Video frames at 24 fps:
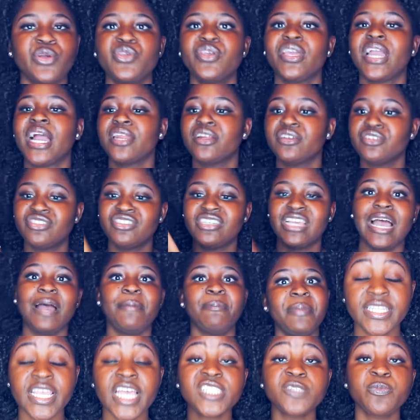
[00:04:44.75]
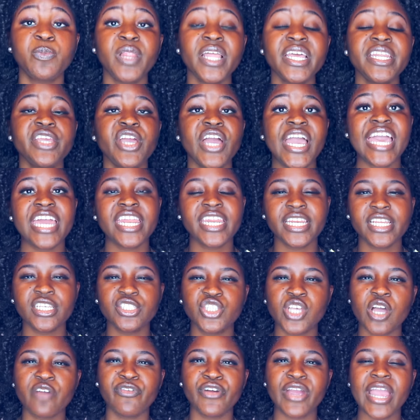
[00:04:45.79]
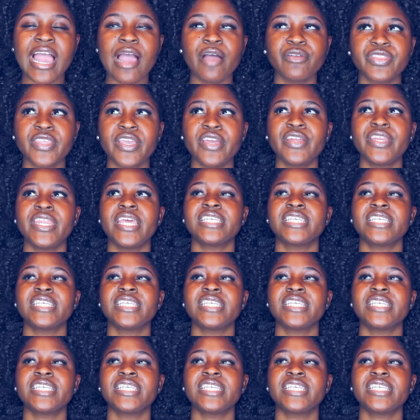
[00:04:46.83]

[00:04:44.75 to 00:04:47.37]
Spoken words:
You gotta chop. There's plenty of editing software out there.